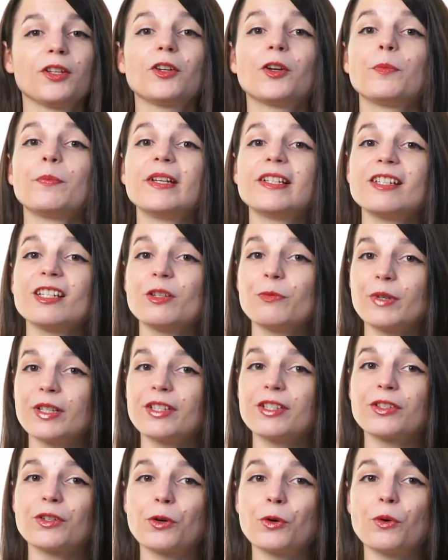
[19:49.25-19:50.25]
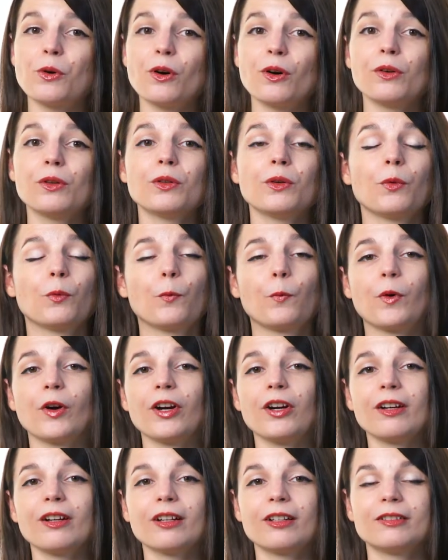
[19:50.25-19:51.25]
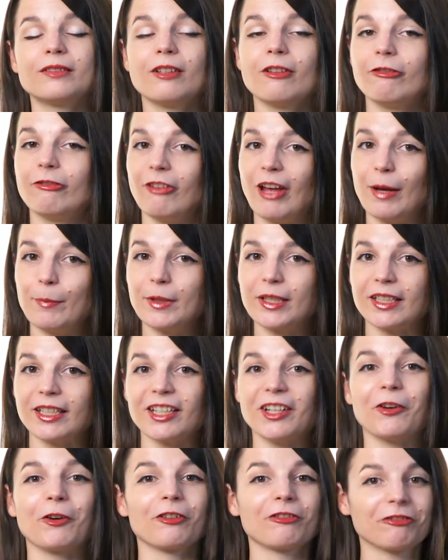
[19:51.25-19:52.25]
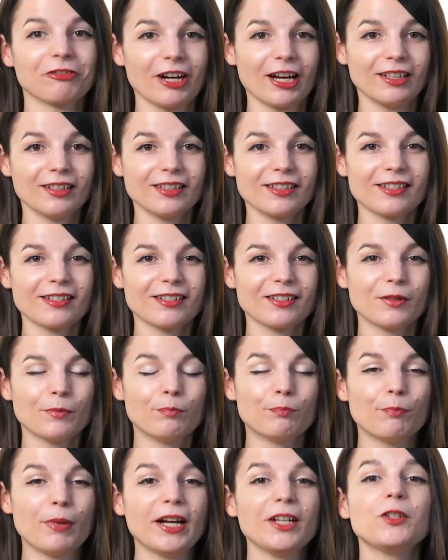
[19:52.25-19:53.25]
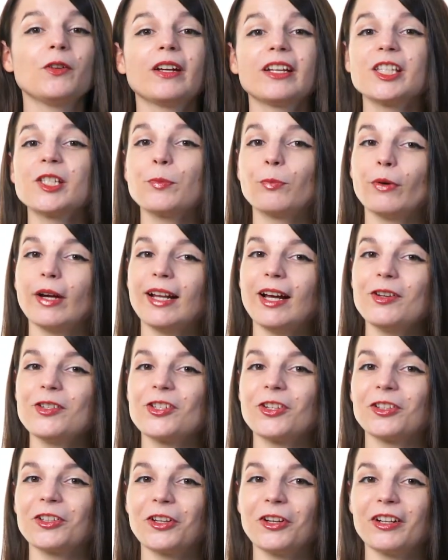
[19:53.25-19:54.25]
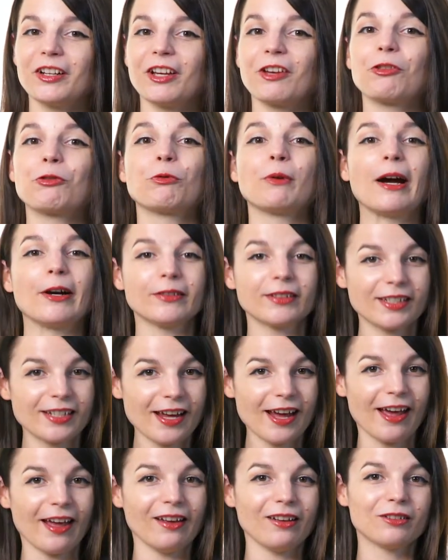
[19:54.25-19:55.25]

You're busy with school, work, family, or friends, but you can spread out your learning throughout the day.